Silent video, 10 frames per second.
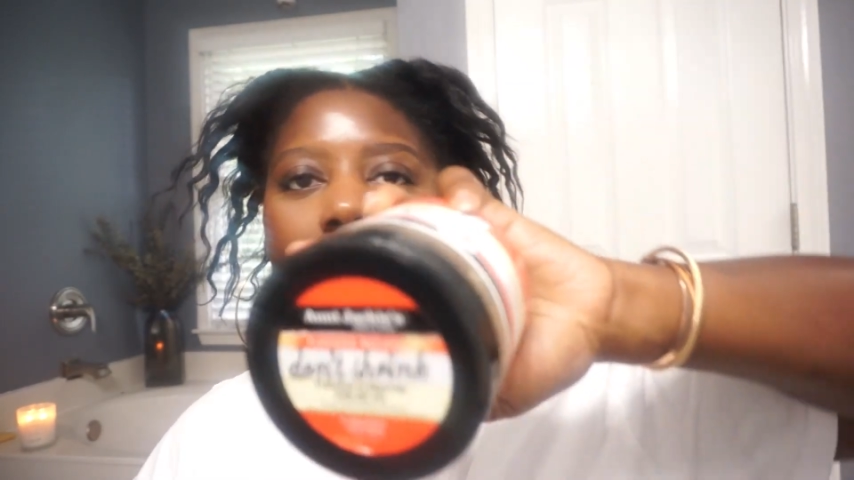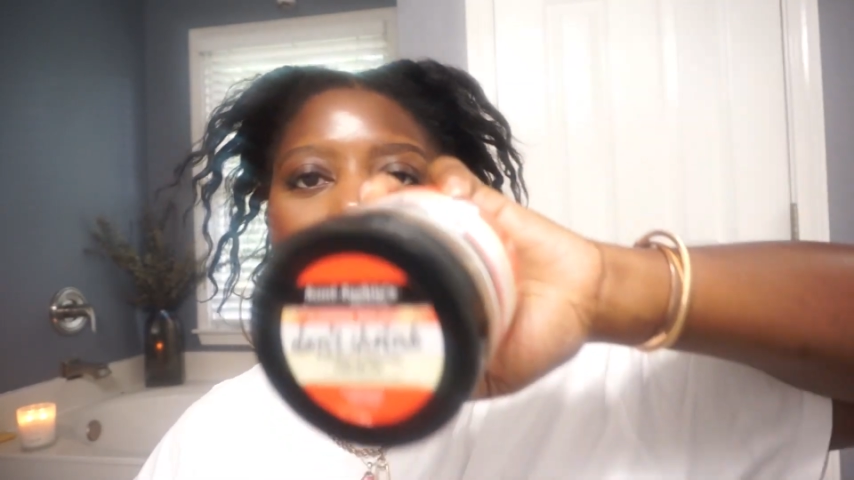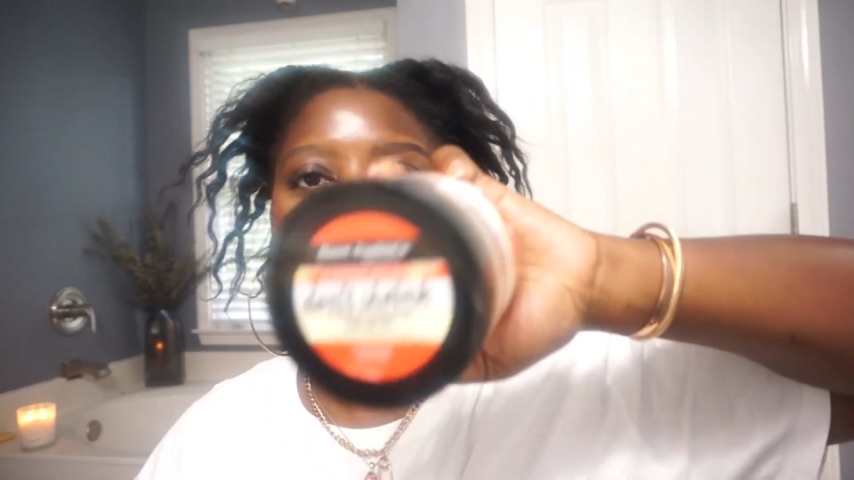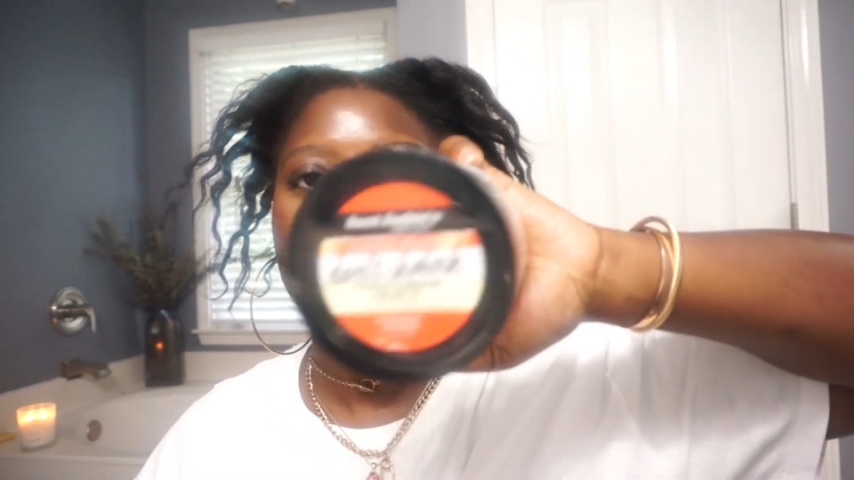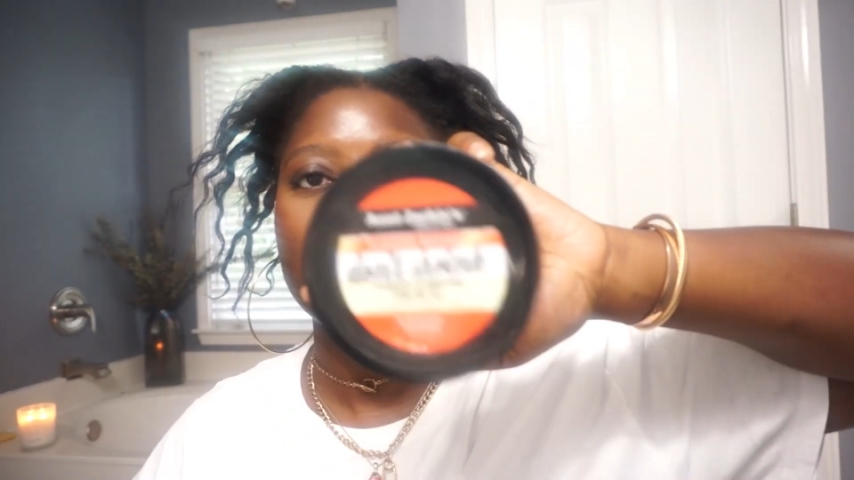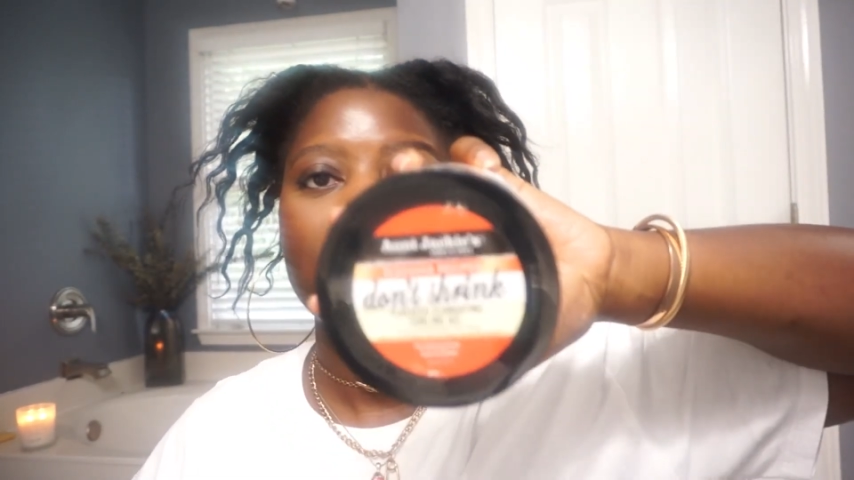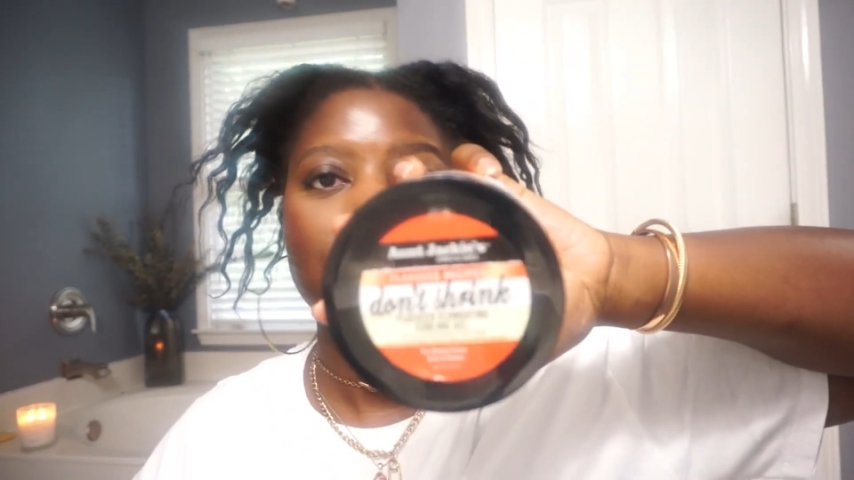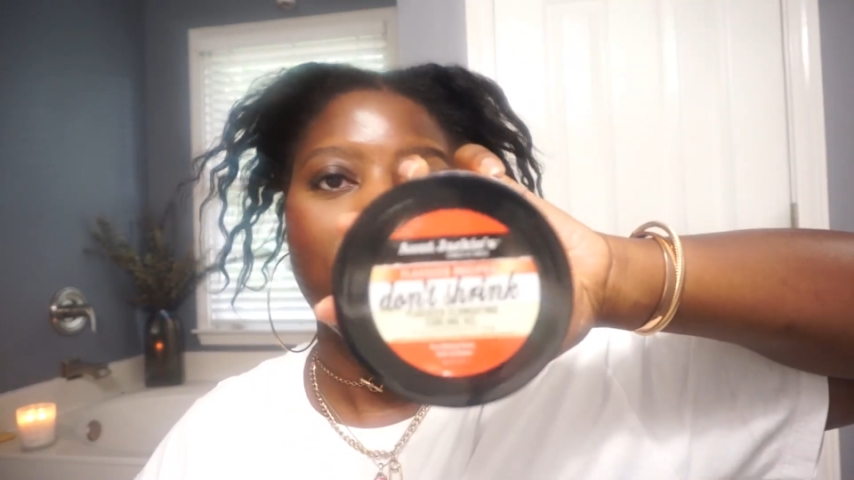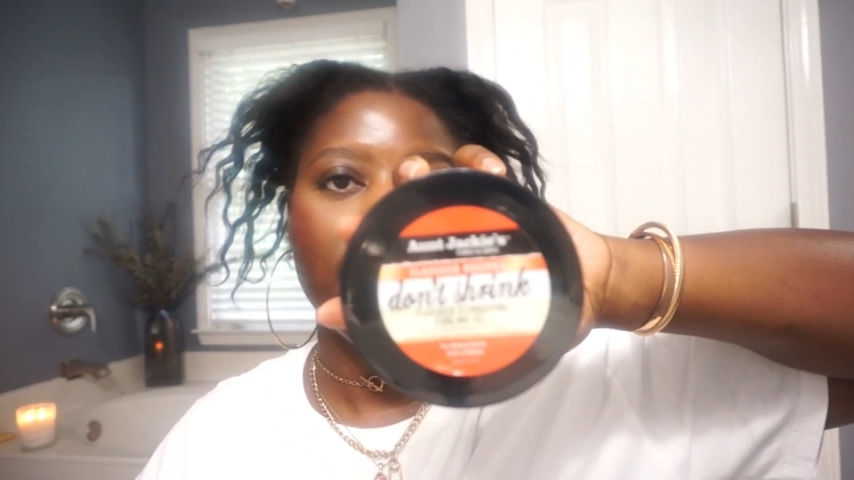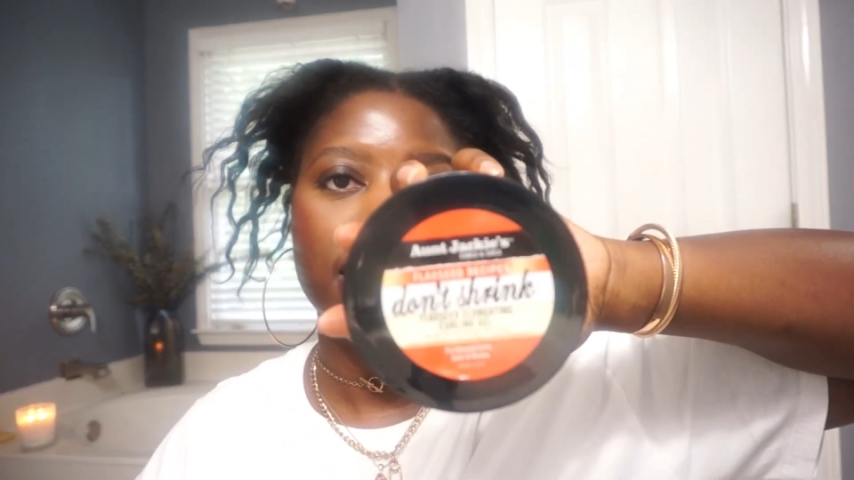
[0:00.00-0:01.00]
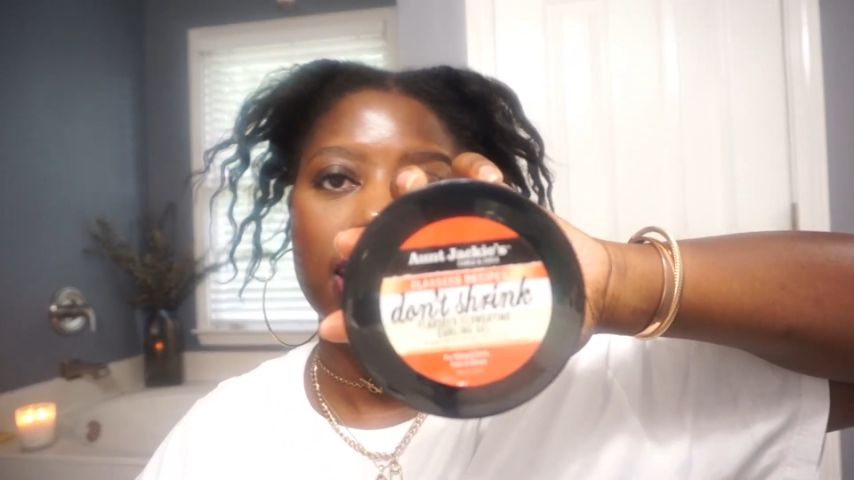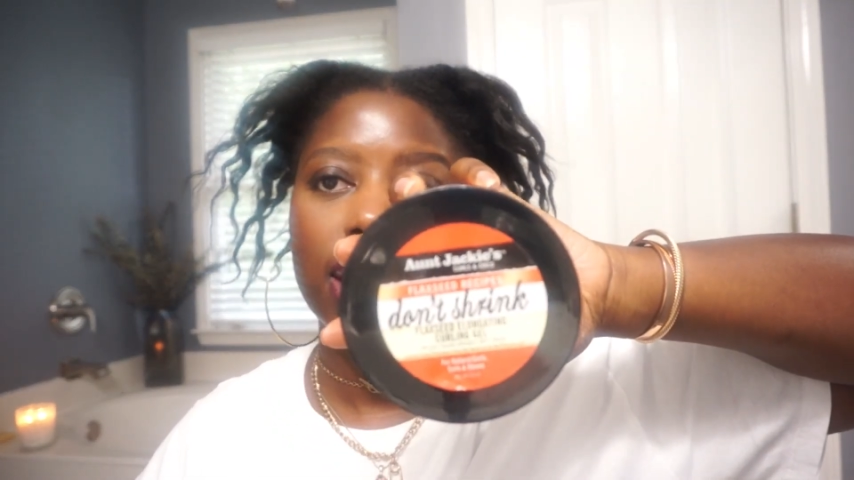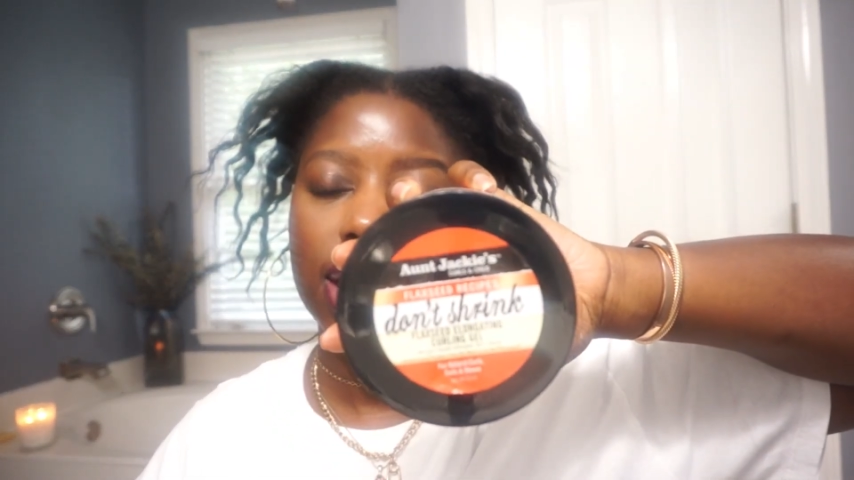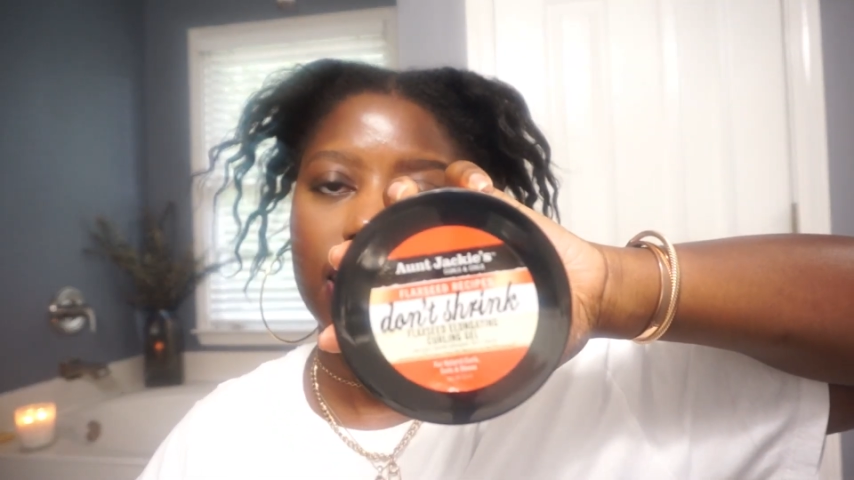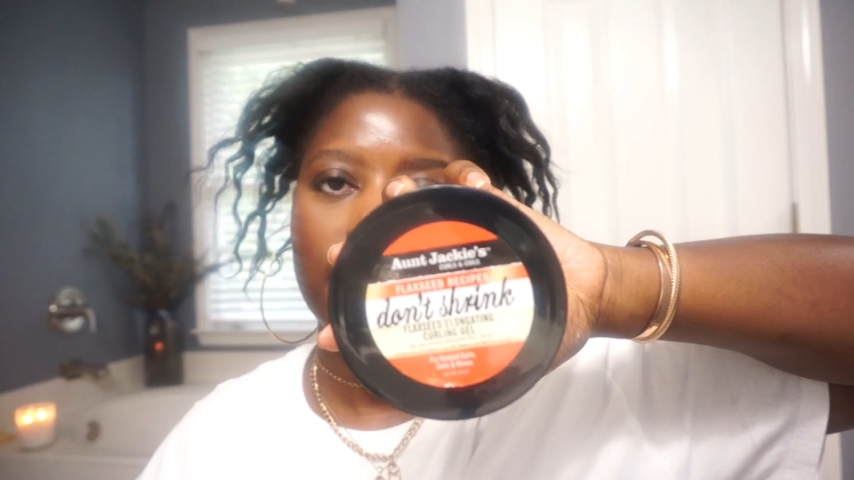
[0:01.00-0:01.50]
I love Aunt Jackie's
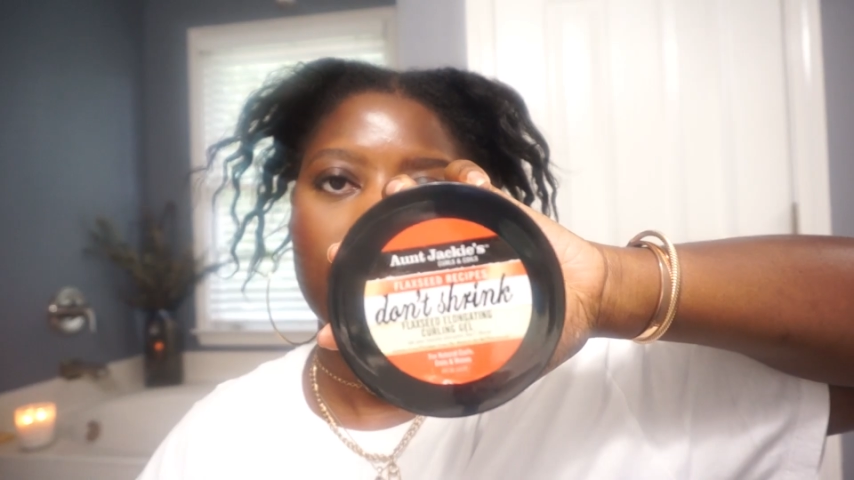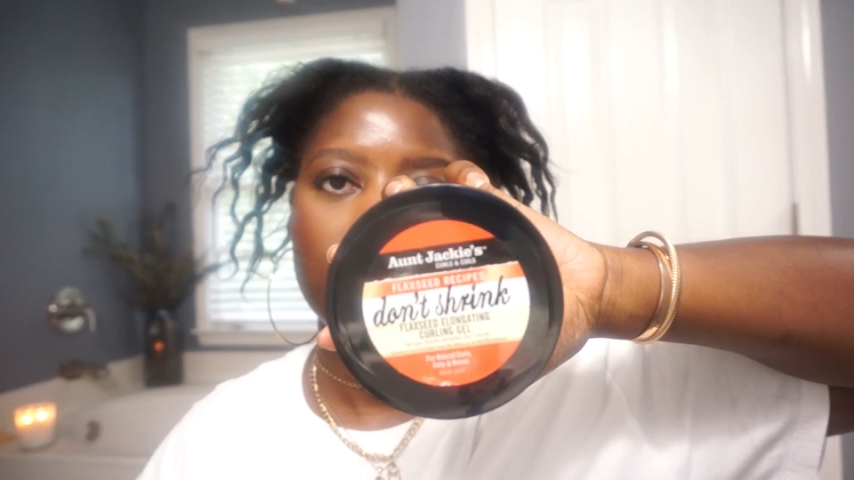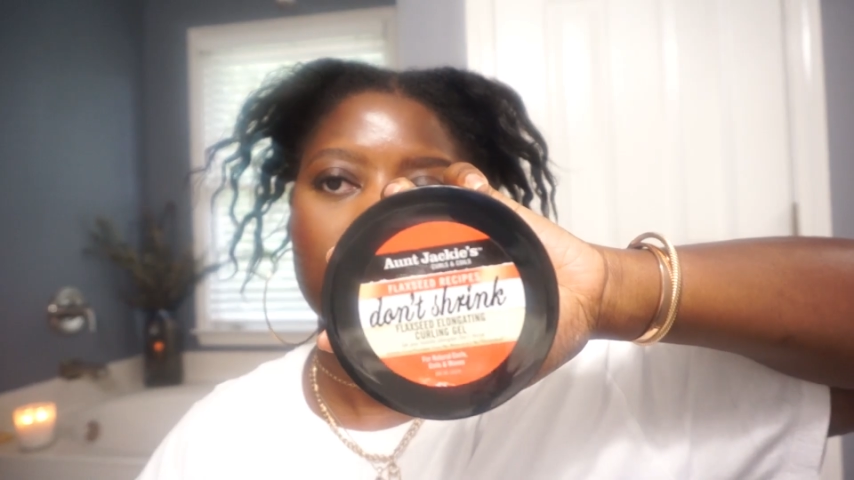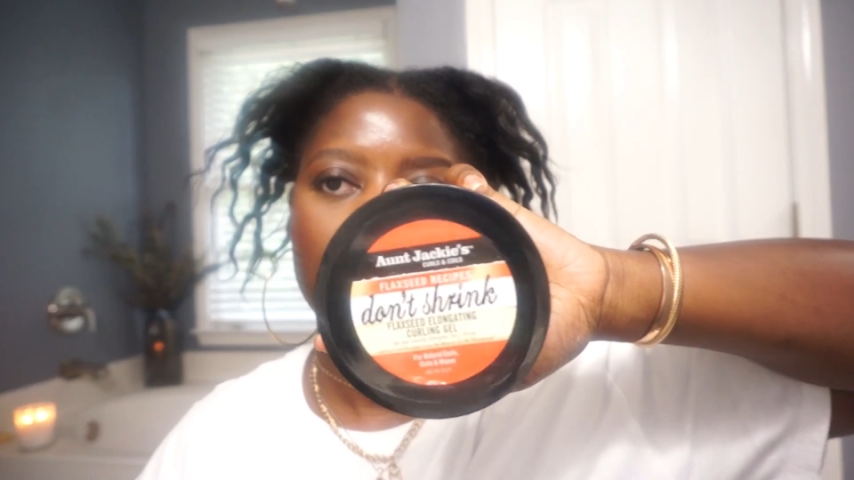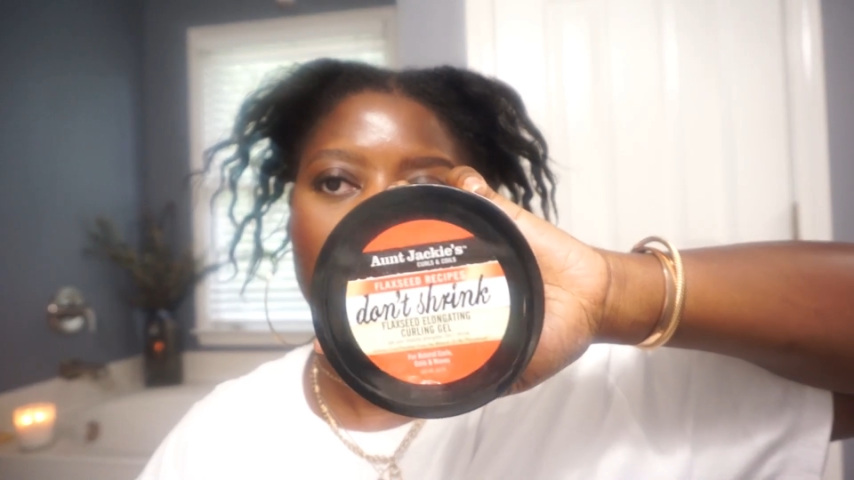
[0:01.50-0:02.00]
anything.